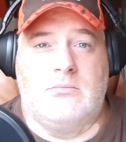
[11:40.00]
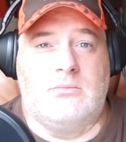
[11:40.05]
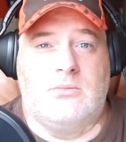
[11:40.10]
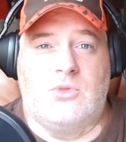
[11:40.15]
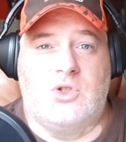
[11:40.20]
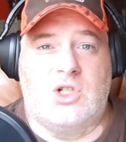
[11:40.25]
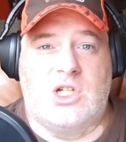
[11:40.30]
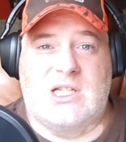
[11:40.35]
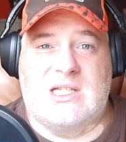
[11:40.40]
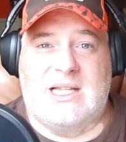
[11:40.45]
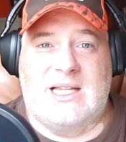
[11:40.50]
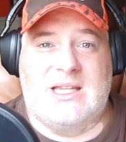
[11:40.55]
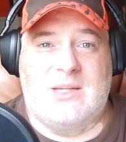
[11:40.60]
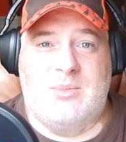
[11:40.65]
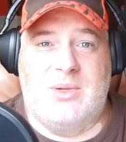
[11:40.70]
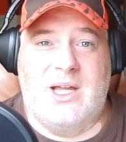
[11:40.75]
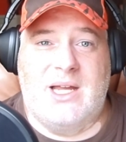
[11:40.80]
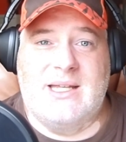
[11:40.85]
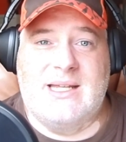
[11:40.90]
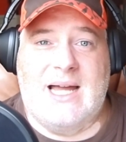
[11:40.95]
Just let the
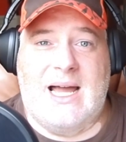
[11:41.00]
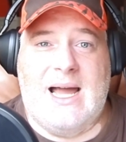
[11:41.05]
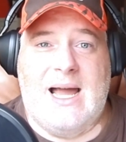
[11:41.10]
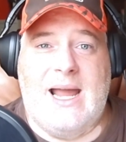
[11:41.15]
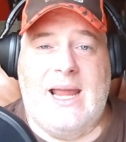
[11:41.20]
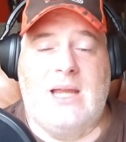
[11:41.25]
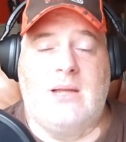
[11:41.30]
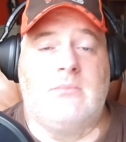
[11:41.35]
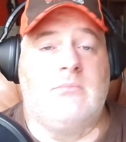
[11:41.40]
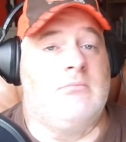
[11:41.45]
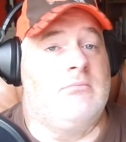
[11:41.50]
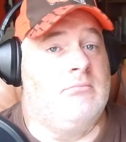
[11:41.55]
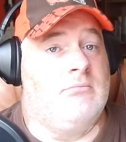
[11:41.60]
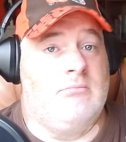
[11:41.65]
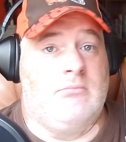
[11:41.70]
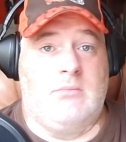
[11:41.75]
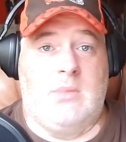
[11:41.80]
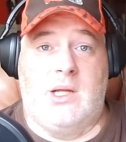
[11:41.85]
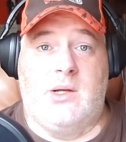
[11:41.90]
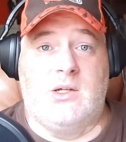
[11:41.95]
play die.
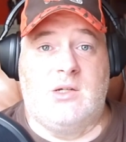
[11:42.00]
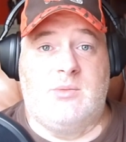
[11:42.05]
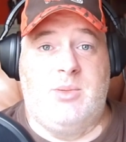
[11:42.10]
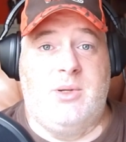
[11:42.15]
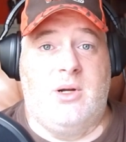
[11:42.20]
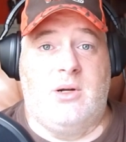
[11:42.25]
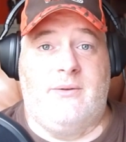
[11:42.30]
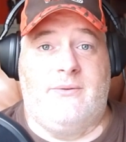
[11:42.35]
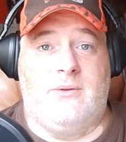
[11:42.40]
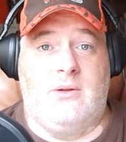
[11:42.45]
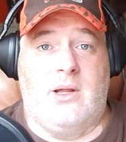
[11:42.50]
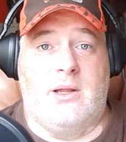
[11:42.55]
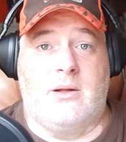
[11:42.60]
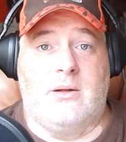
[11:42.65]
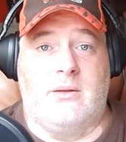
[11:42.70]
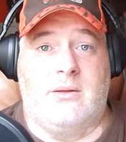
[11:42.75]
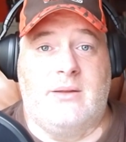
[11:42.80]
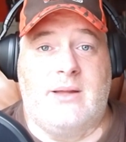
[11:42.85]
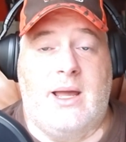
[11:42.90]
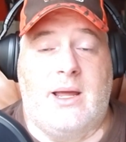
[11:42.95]
It was beautiful other
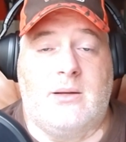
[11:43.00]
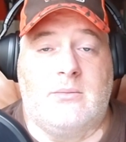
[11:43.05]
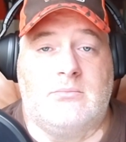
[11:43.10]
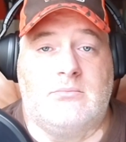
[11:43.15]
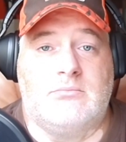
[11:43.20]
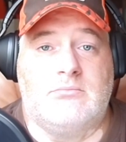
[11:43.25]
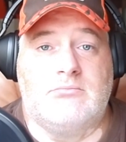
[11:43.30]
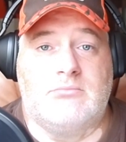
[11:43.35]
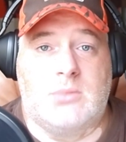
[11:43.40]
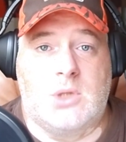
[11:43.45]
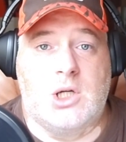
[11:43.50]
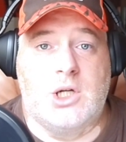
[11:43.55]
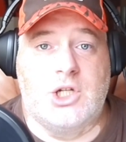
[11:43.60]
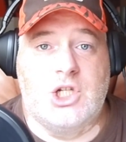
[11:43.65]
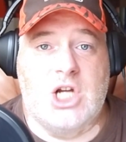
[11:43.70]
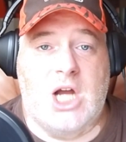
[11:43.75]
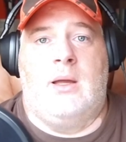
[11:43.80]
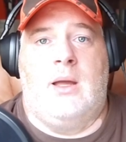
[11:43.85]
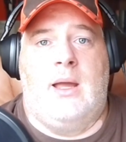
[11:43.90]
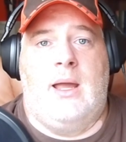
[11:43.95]
than that. Good
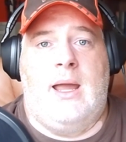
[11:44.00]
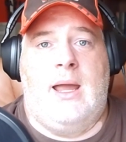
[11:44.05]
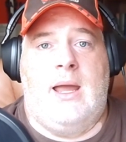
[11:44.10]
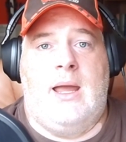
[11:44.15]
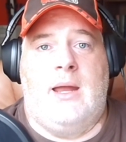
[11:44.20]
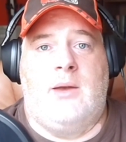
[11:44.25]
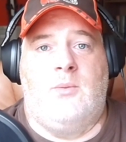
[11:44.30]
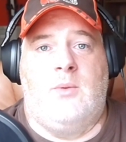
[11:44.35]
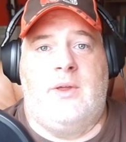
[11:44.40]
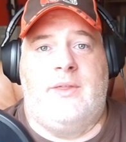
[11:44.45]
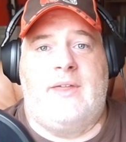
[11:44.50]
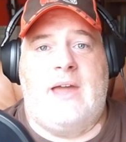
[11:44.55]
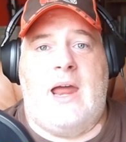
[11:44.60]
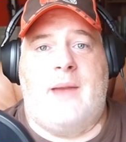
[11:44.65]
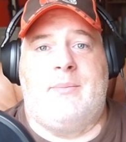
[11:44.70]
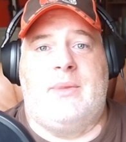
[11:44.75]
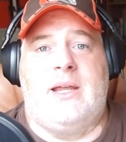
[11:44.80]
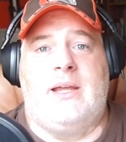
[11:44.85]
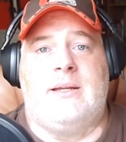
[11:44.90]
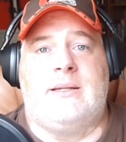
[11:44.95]
job. And with
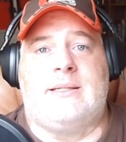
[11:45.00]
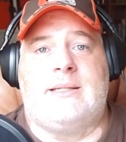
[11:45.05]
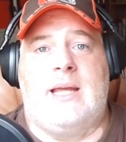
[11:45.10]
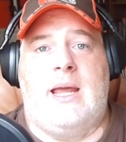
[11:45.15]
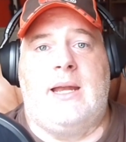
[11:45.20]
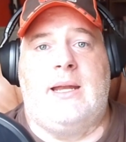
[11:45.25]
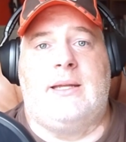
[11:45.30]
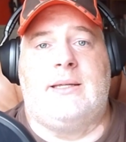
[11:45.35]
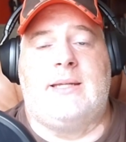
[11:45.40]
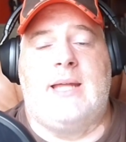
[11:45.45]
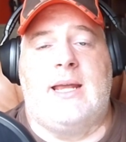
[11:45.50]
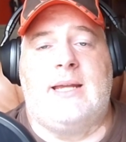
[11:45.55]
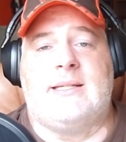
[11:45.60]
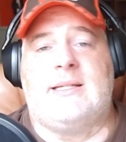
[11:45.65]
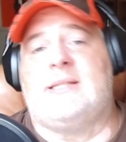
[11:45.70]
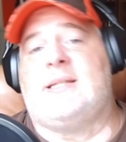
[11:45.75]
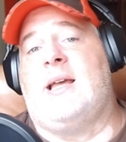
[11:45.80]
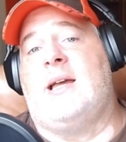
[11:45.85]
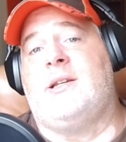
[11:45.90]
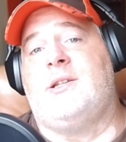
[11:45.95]
that being said, it takes
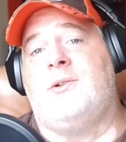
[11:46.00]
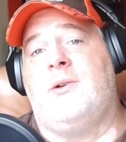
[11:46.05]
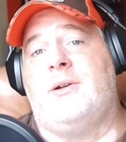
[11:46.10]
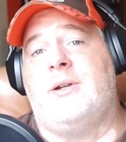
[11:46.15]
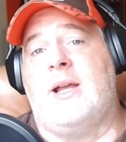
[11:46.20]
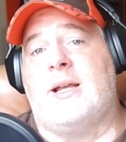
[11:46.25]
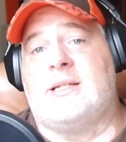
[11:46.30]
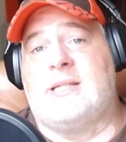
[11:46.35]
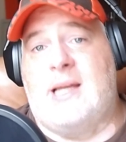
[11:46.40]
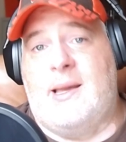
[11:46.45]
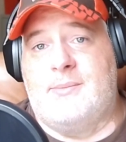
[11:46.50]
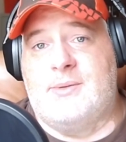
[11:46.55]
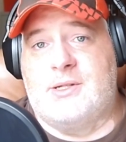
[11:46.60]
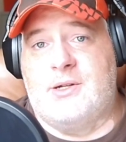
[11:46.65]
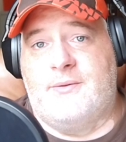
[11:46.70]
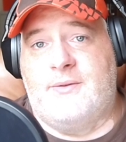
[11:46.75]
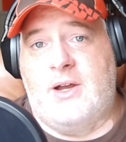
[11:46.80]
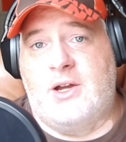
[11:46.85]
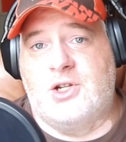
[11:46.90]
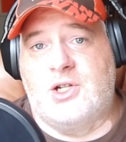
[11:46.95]
us on to our next
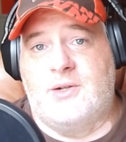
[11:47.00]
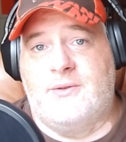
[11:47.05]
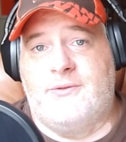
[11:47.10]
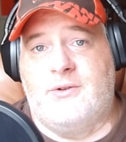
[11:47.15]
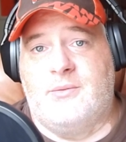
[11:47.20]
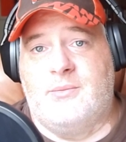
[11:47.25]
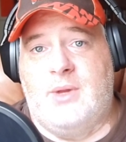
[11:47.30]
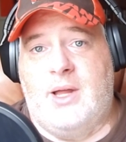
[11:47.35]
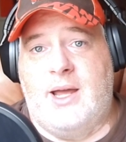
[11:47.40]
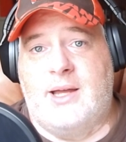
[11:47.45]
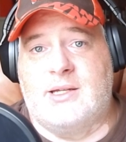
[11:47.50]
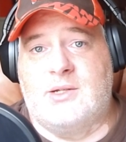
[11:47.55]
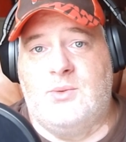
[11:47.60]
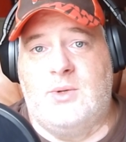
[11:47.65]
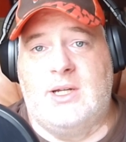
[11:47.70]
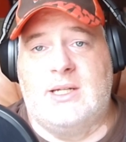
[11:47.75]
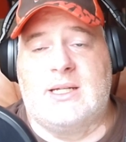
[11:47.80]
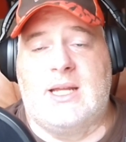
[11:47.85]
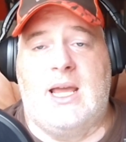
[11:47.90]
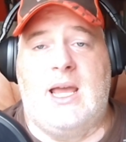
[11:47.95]
observation from last
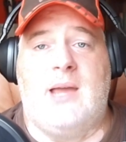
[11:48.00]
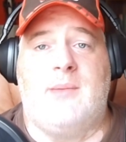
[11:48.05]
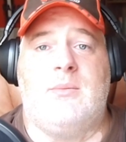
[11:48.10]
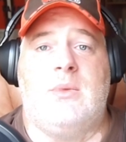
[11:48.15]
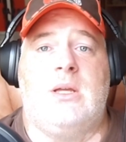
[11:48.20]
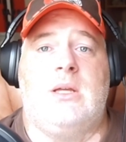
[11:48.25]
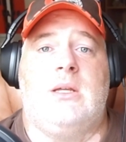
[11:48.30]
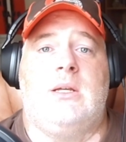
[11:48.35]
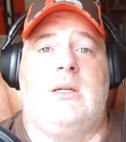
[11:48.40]
week's game.